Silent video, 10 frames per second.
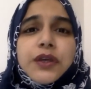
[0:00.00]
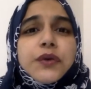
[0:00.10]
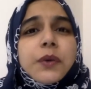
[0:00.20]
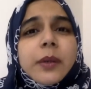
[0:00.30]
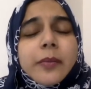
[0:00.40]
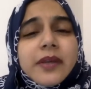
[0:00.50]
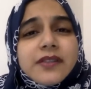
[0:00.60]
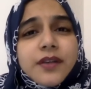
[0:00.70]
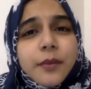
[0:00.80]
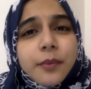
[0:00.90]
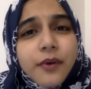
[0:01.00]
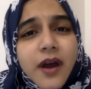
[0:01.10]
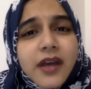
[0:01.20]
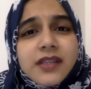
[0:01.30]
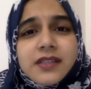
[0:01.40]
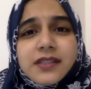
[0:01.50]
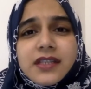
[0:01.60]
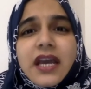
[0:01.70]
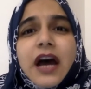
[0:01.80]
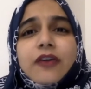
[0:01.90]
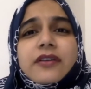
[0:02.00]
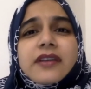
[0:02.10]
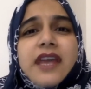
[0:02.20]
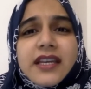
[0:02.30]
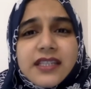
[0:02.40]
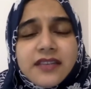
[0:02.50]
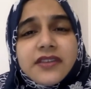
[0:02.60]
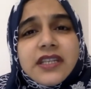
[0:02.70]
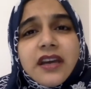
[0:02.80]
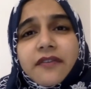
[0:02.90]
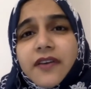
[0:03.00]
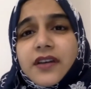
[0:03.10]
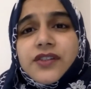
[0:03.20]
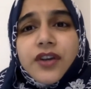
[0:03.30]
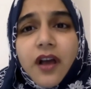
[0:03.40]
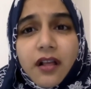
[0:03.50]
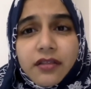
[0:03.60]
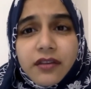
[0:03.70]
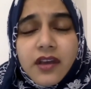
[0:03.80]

You will be surprised to see how negativity affects your health.